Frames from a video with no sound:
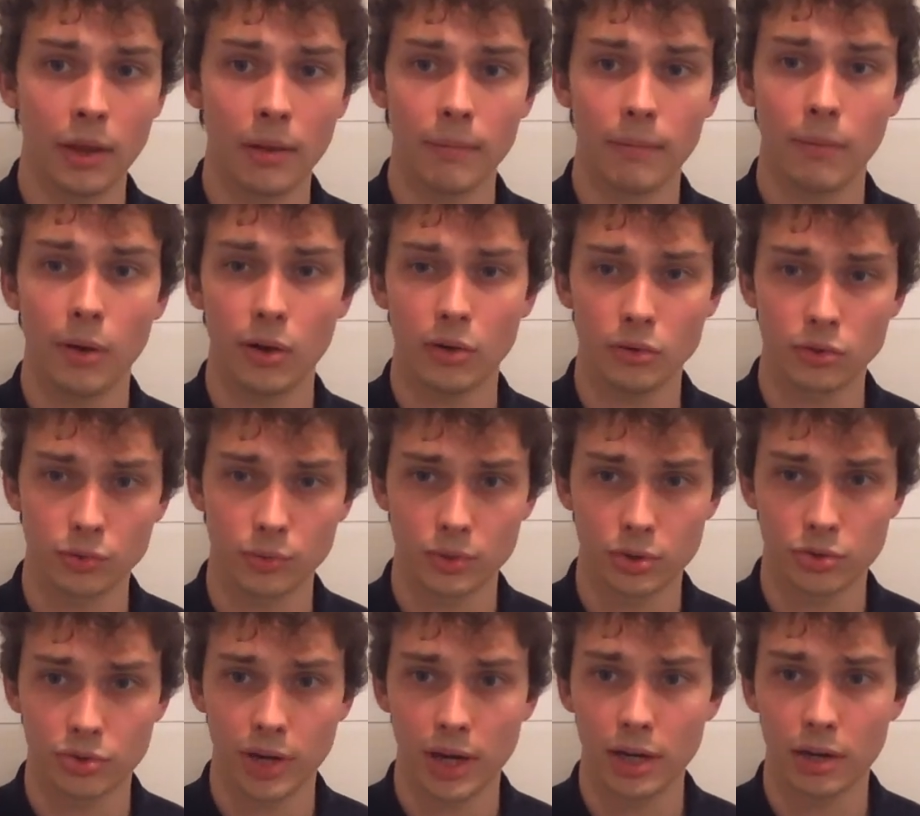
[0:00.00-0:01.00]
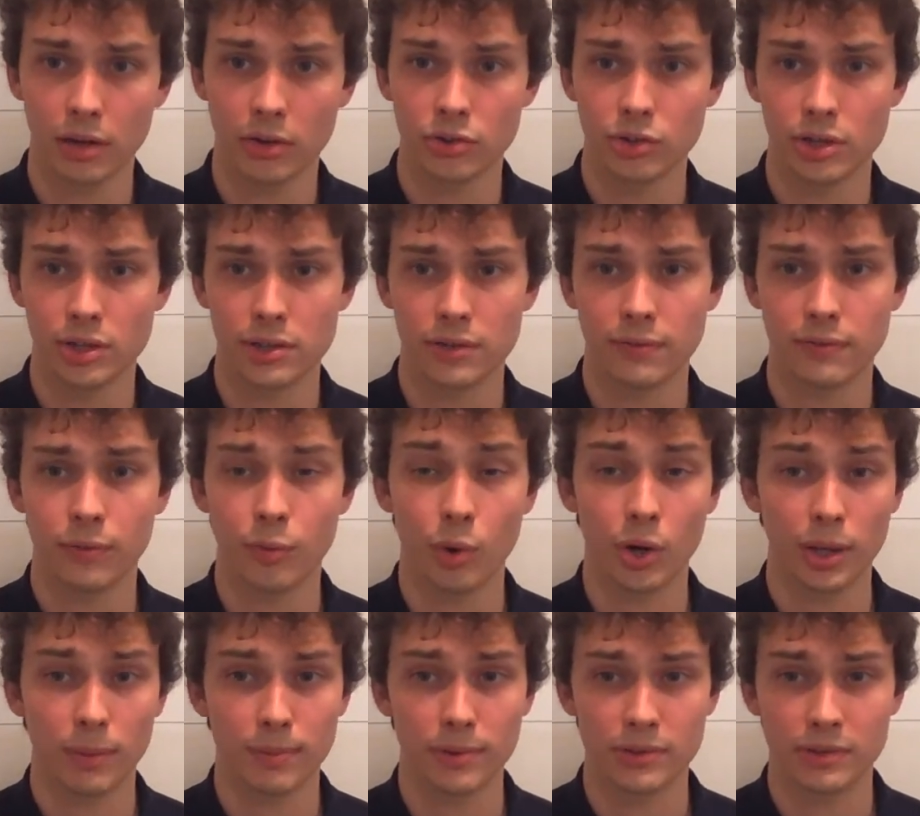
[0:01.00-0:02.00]
models were trained on just
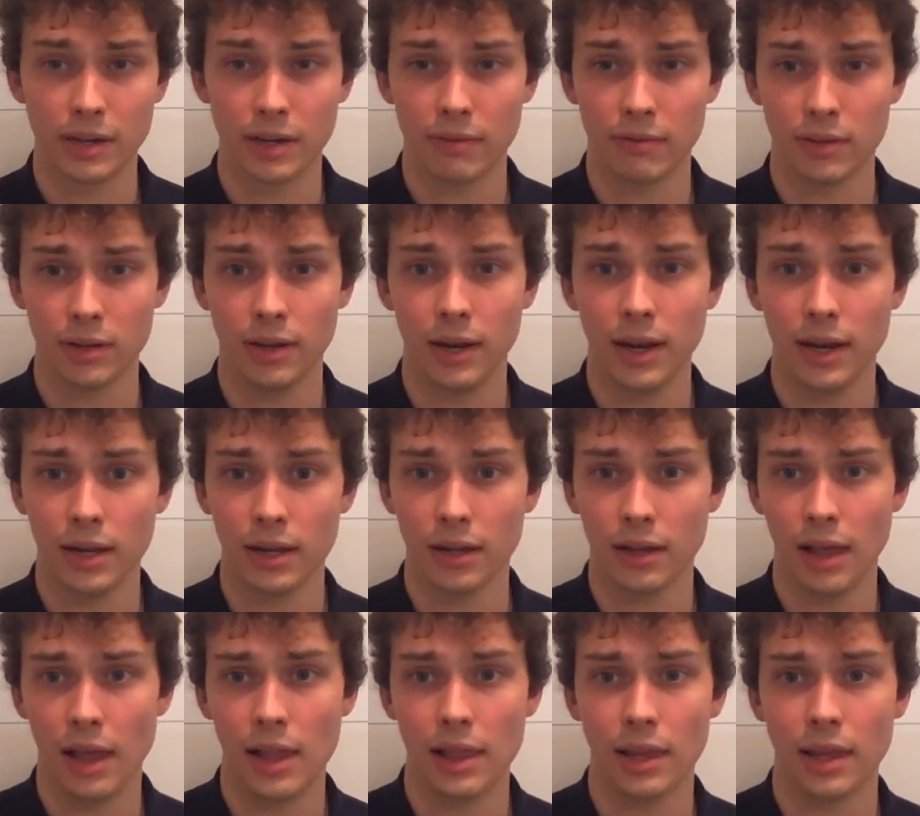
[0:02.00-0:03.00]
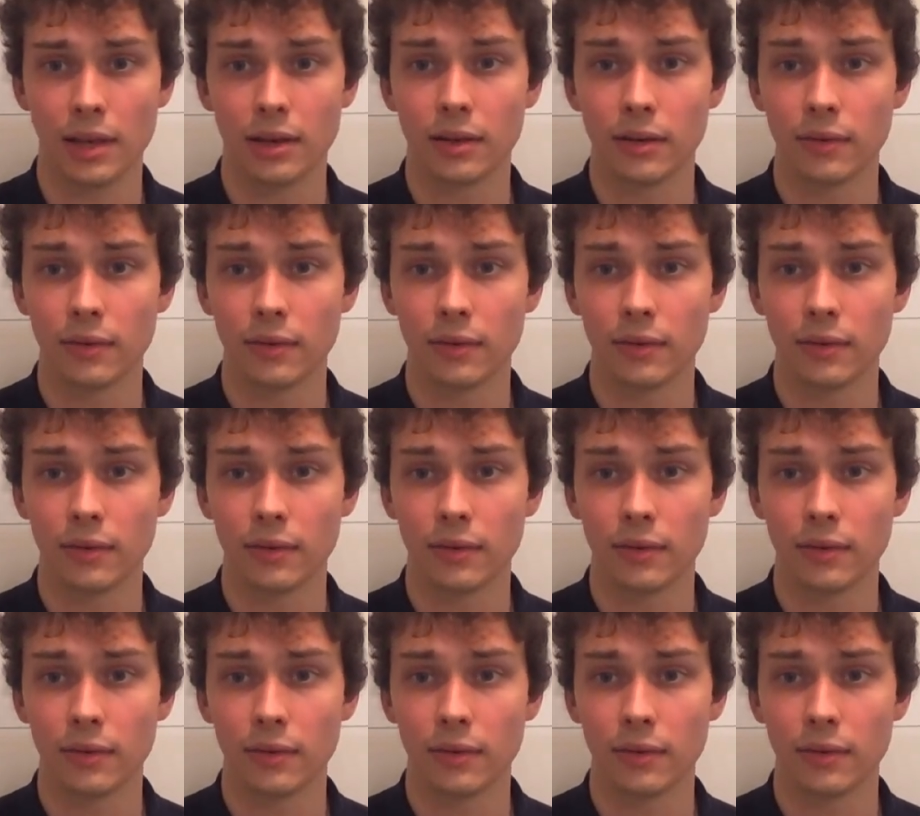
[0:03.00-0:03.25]
40% of the data and then